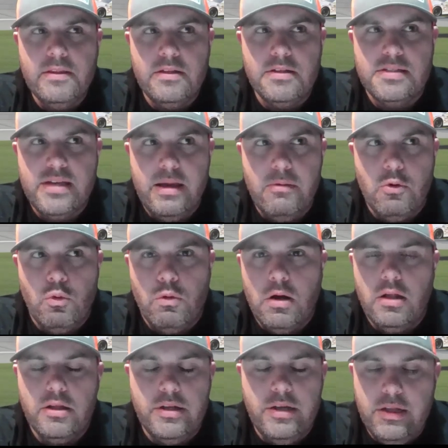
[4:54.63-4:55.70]
the same
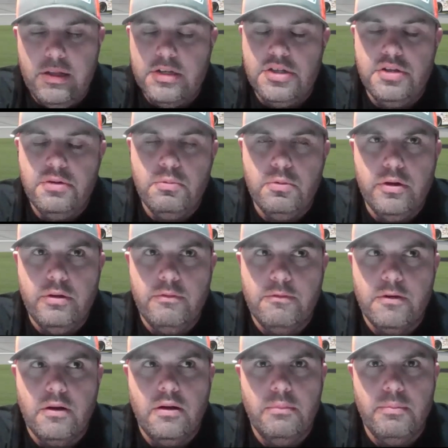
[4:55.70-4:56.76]
quality that you would
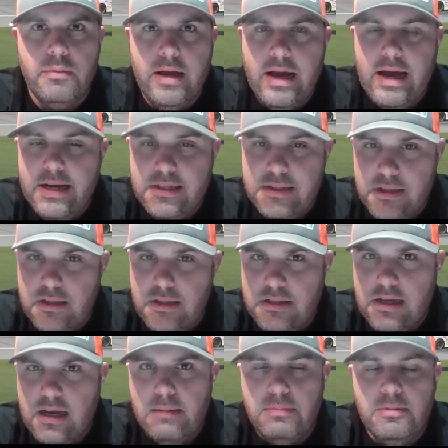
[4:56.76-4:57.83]
from the guys at the
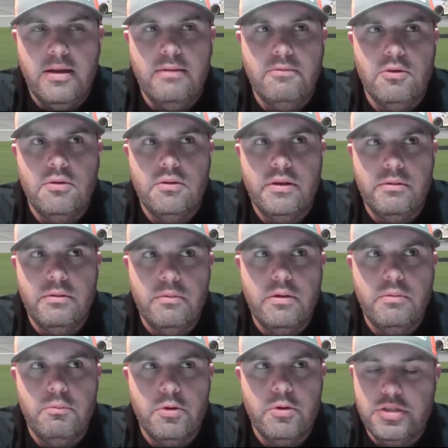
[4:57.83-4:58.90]
top level.
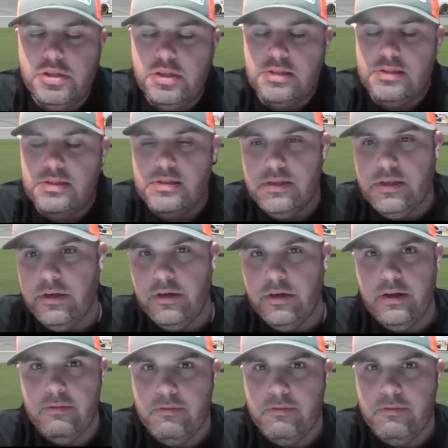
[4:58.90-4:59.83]
And we're just as good,